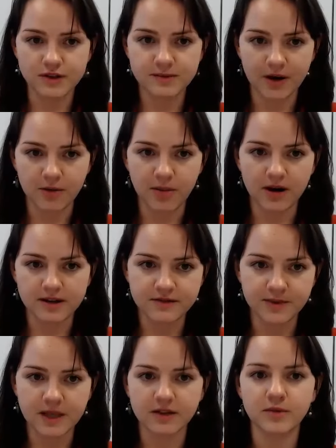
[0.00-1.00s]
there's spare parts
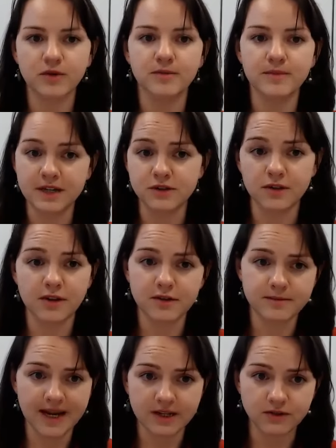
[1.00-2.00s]
available, make sure that there's
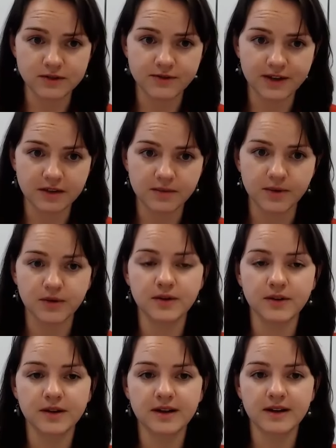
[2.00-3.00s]
manuals
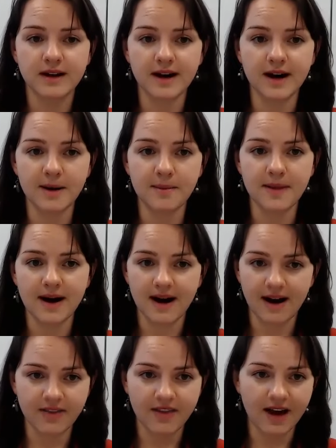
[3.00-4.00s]
available, and
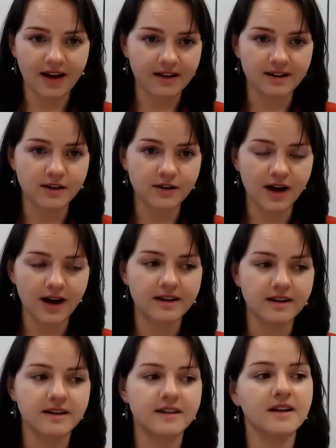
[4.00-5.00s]
that kind of,
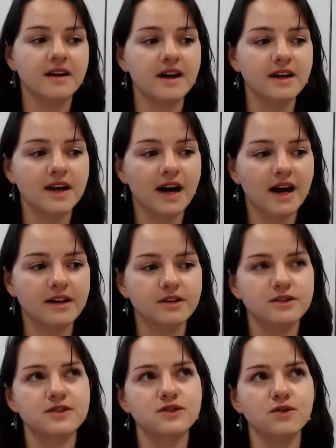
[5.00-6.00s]
and
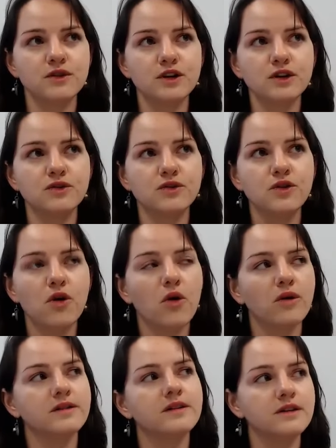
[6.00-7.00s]
so that
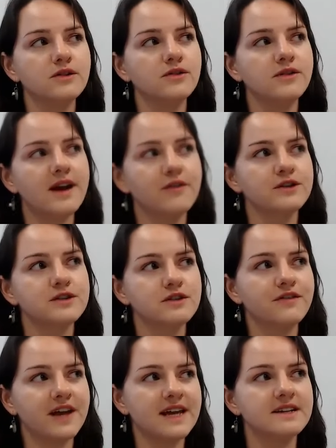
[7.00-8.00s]
you're never sort
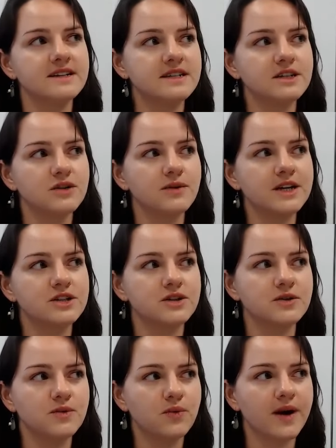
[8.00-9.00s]
of in a
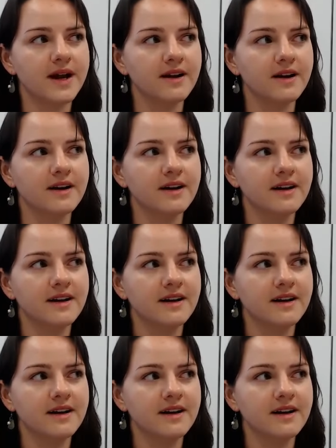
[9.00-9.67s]
situation where